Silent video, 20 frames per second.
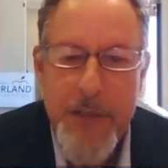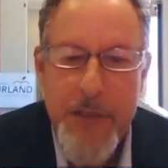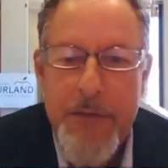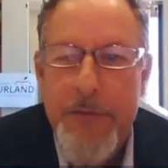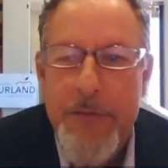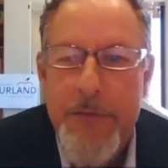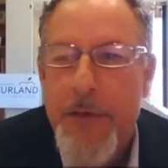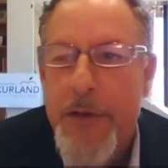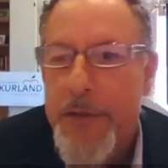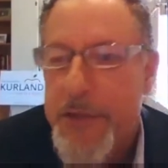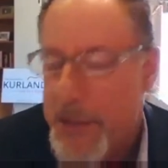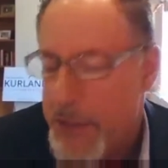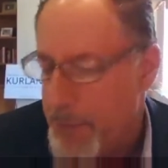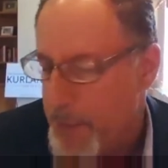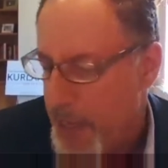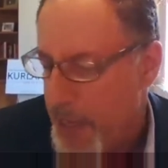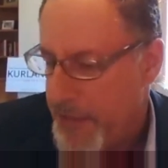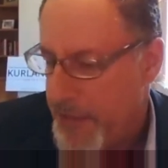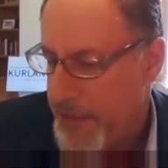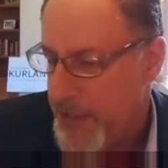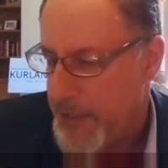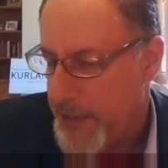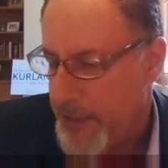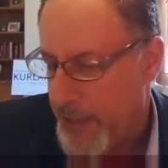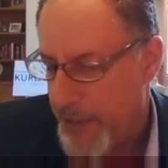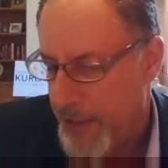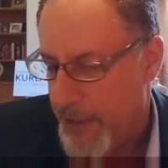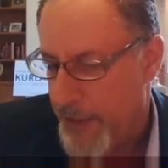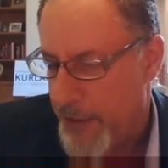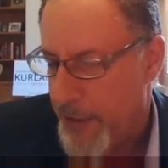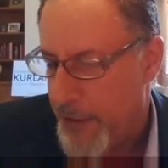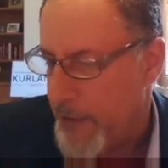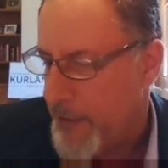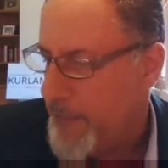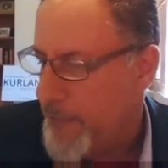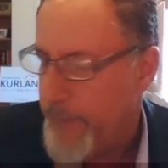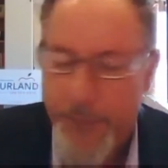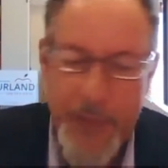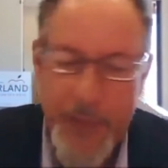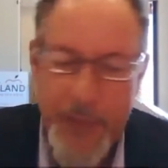Smith is here.
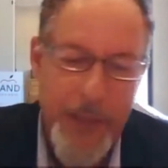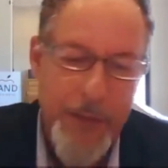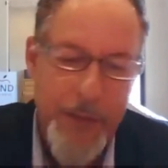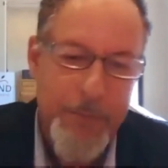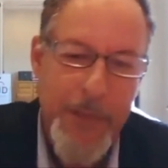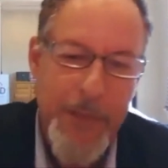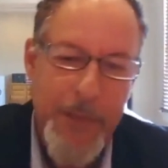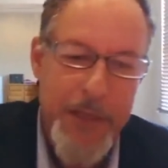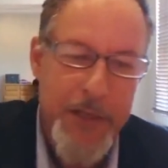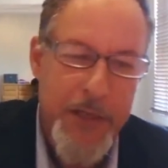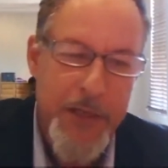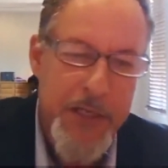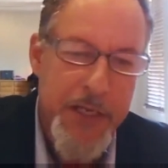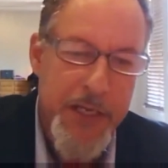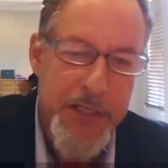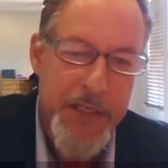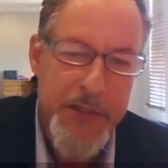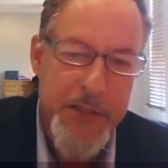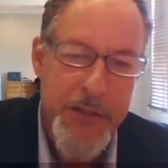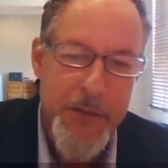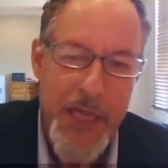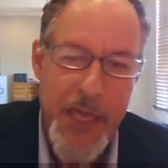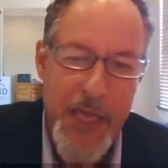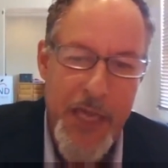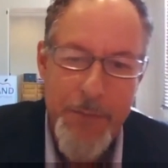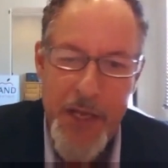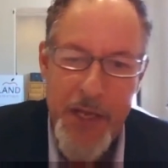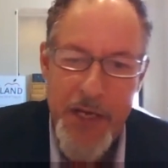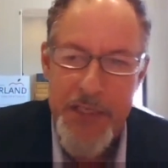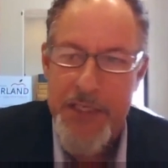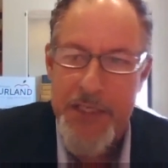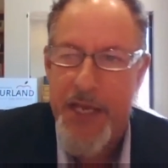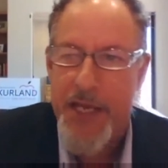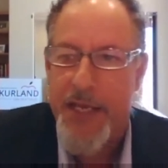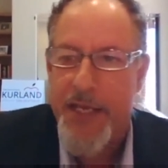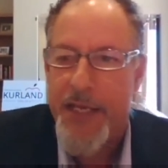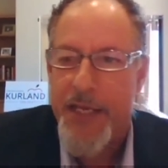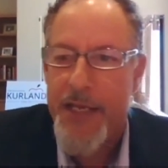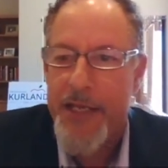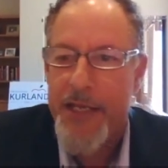My goodness, you came on a day,
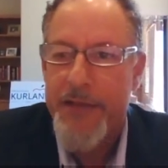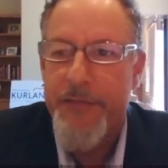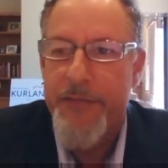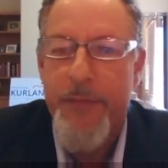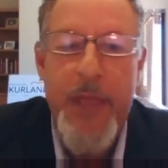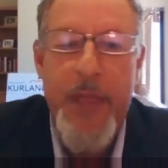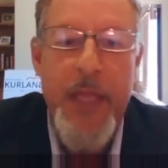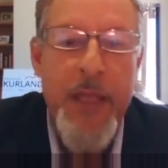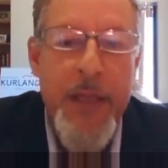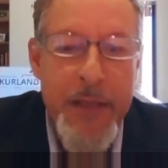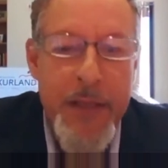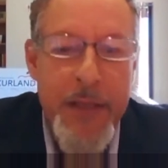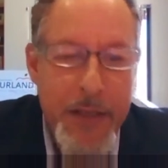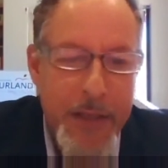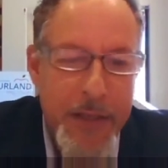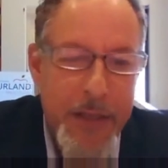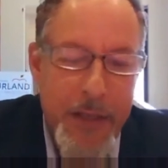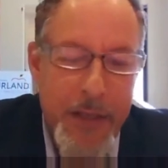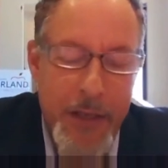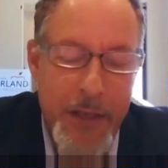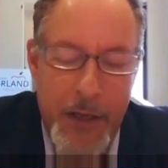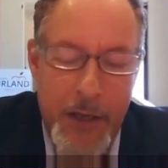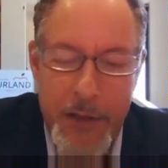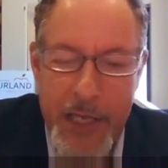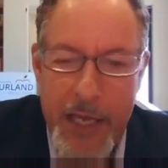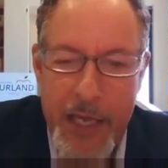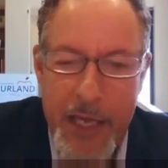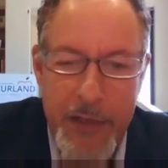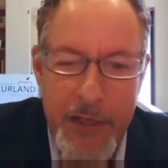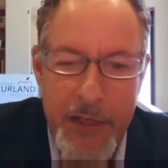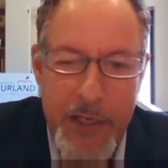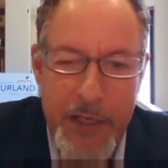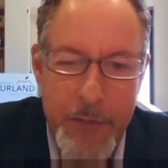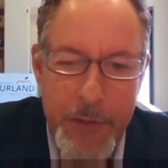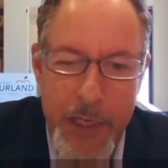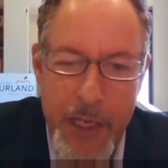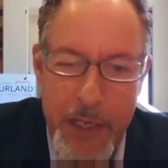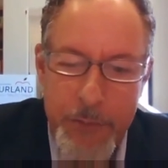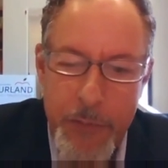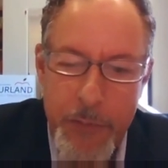huh? Okay, can we
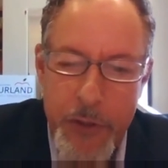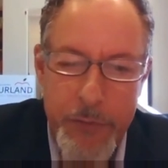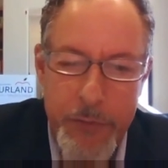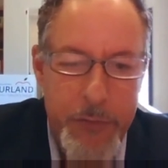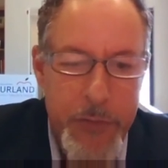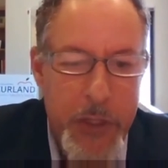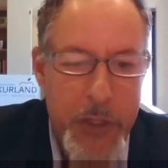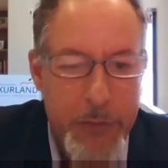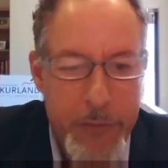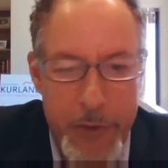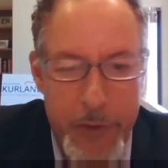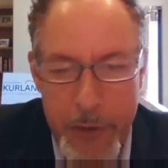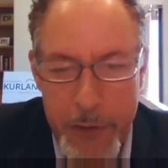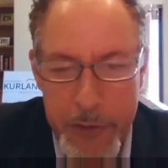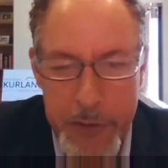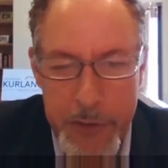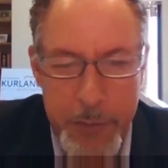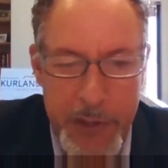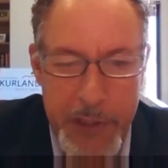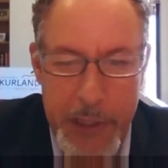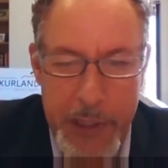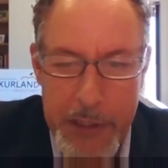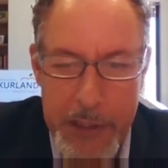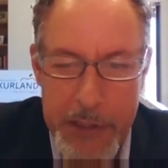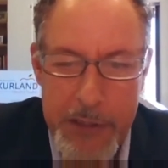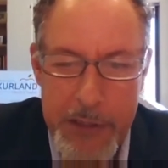unmute Rose, please?